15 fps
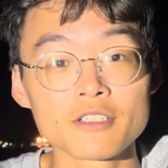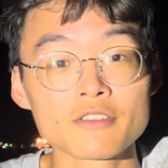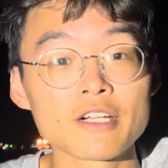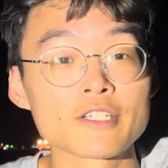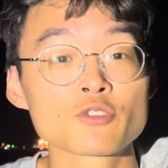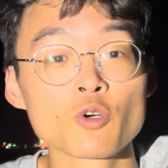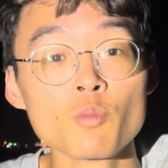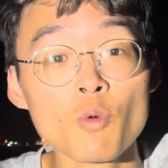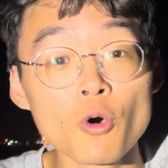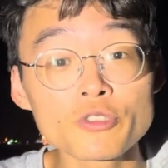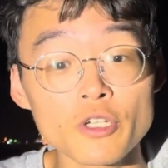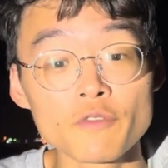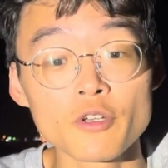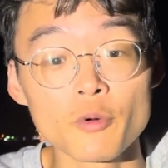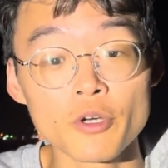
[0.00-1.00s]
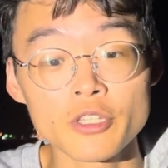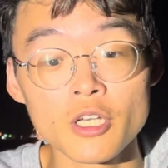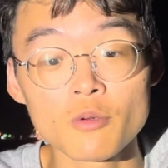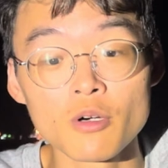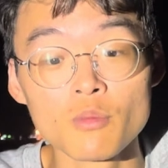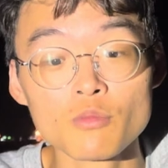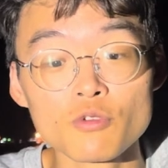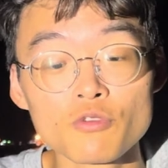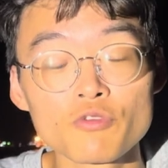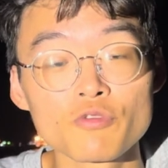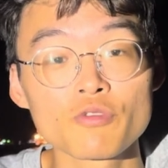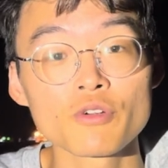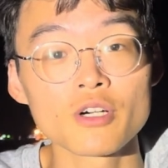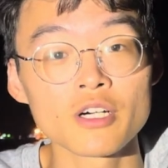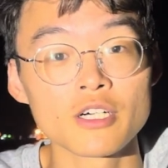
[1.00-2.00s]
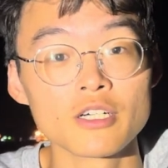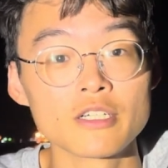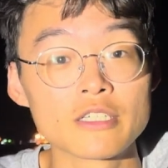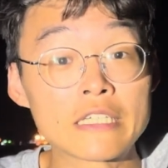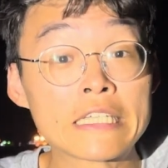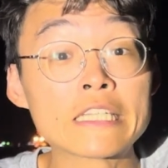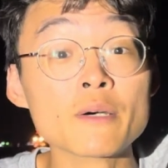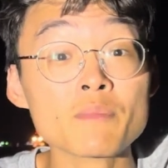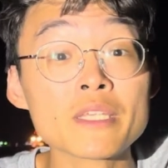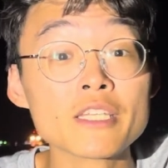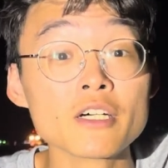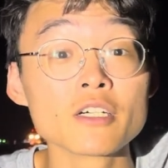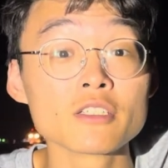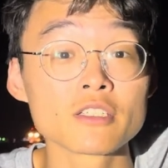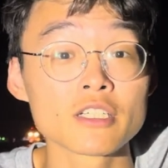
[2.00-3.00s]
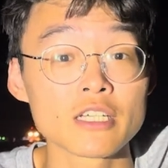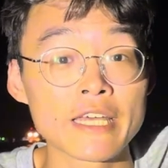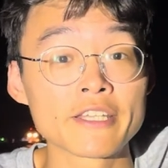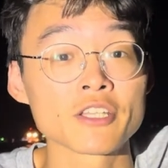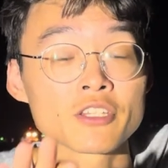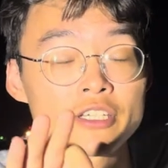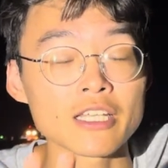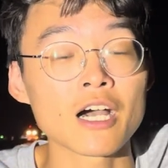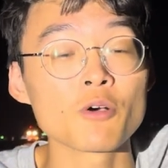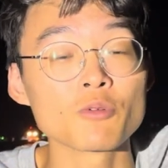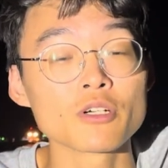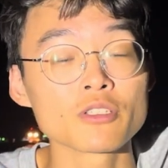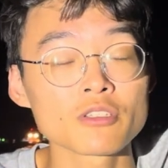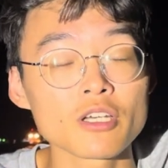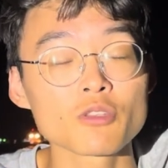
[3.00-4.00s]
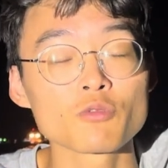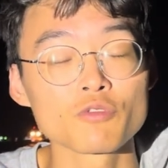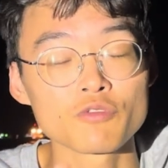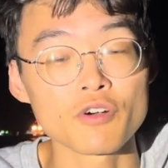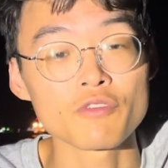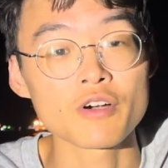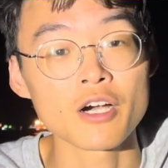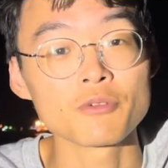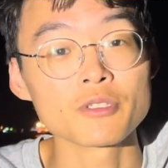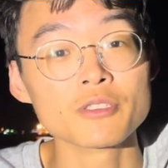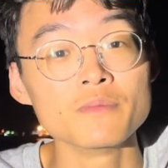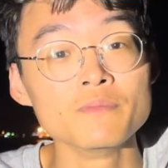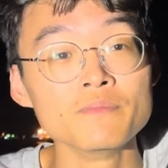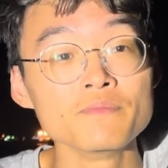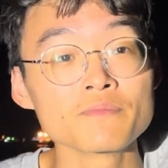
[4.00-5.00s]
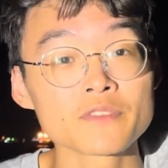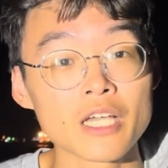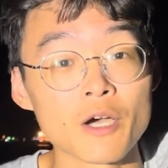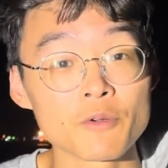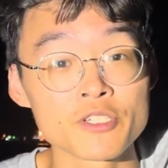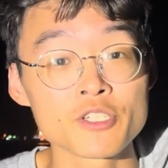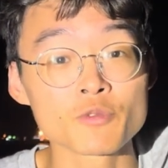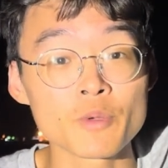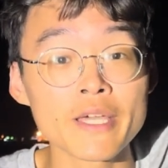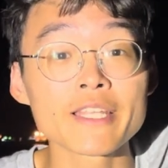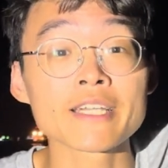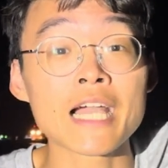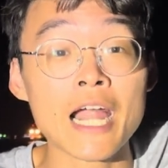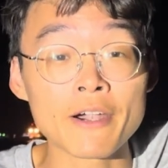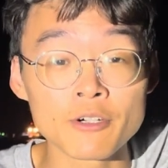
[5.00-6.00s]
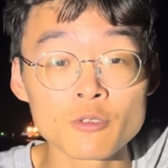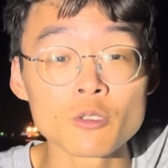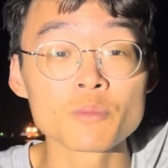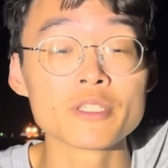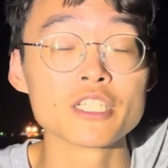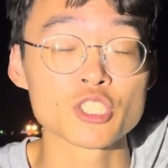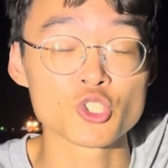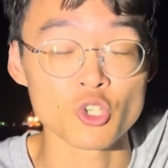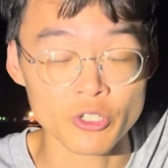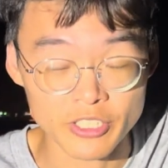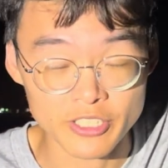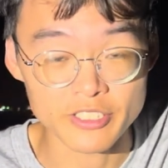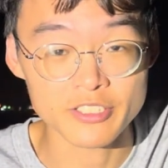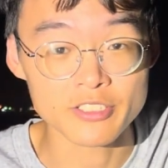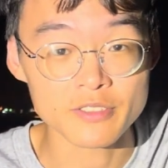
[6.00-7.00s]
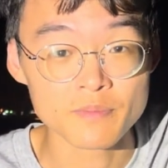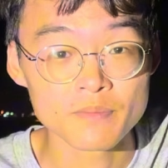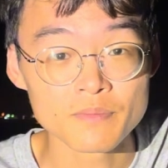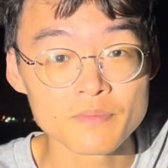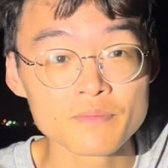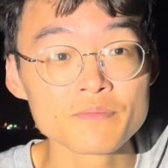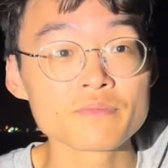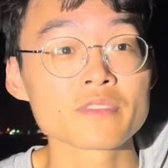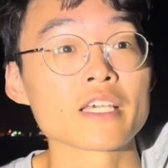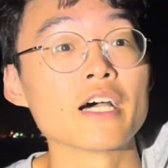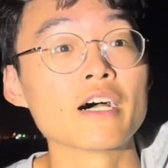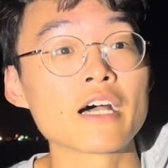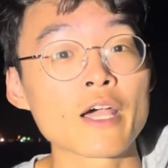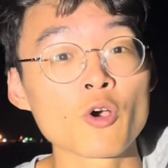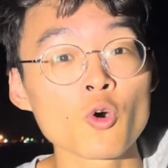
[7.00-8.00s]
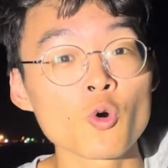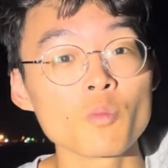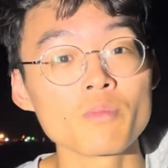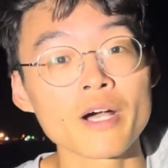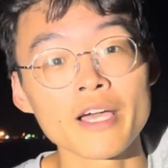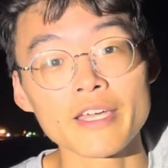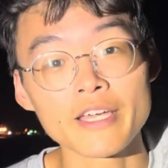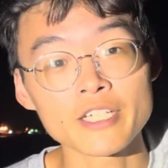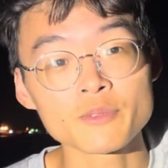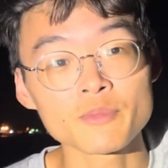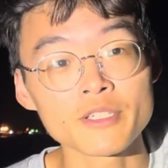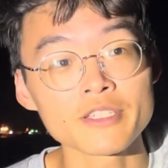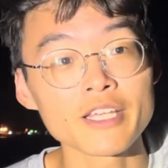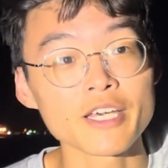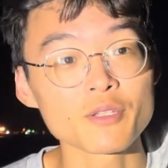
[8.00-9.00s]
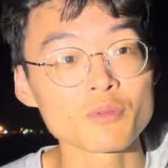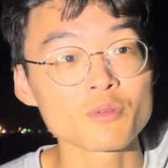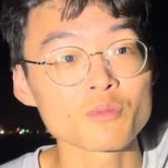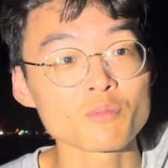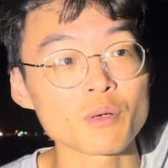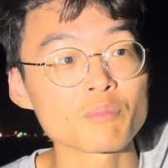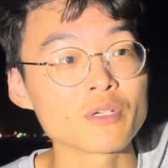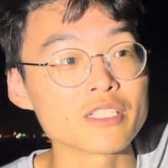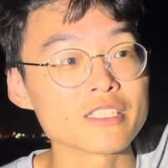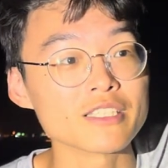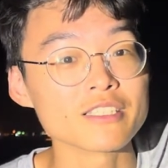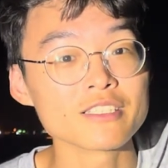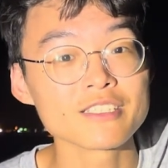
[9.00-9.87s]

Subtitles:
Right, so most of the water will move in the middle at the 3rd to 4th hour. Yeah, which is where the current will be the strongest. Yeah, I hope I explained that properly.